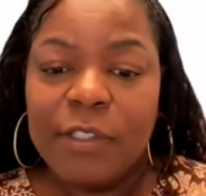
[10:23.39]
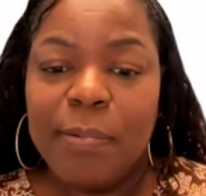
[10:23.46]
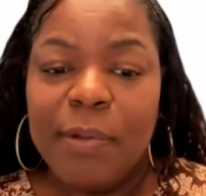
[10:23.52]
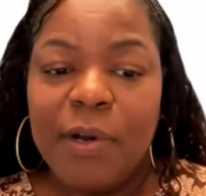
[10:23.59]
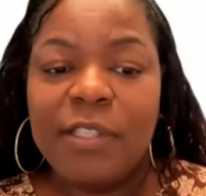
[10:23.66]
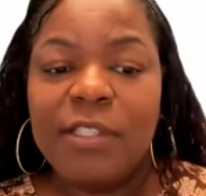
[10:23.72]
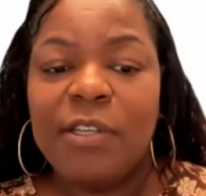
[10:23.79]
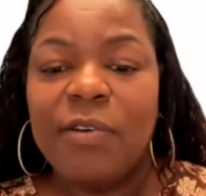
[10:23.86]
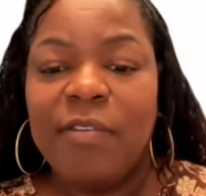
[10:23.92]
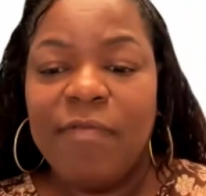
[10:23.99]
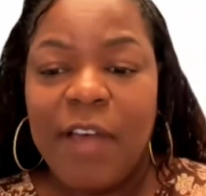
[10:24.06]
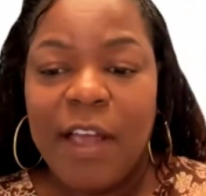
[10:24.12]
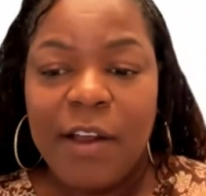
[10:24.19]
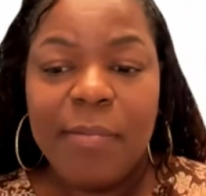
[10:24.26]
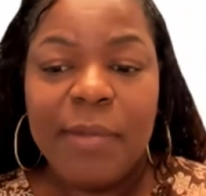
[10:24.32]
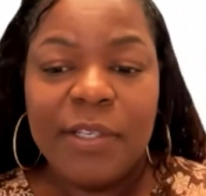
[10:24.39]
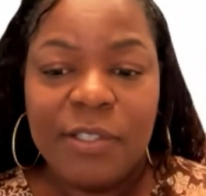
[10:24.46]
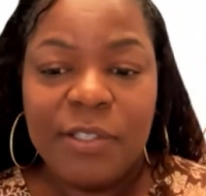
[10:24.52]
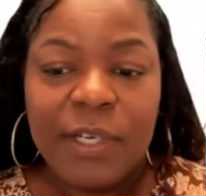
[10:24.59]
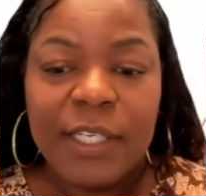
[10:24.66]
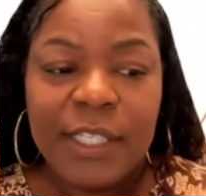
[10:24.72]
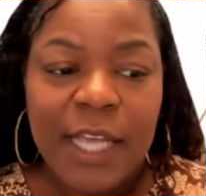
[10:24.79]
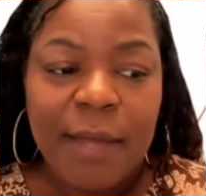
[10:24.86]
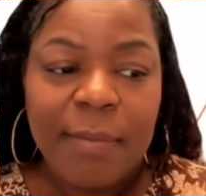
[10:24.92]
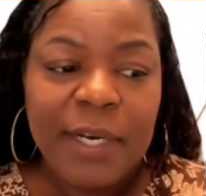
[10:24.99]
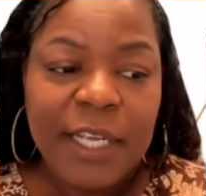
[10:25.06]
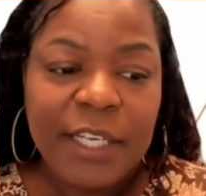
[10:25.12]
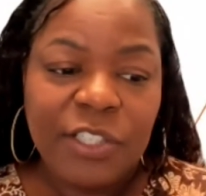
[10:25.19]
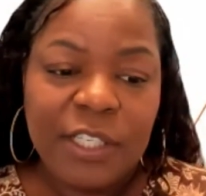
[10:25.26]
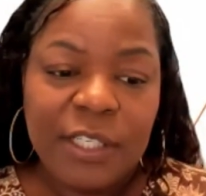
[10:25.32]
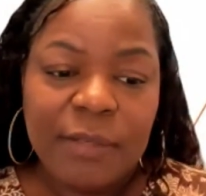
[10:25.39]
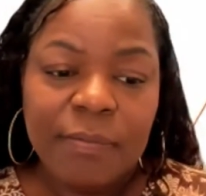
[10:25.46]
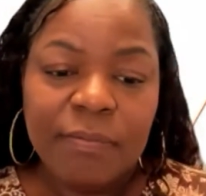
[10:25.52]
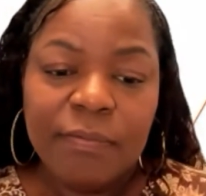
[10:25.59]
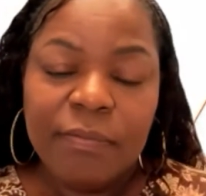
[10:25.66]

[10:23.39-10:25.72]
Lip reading: but also environmental contamination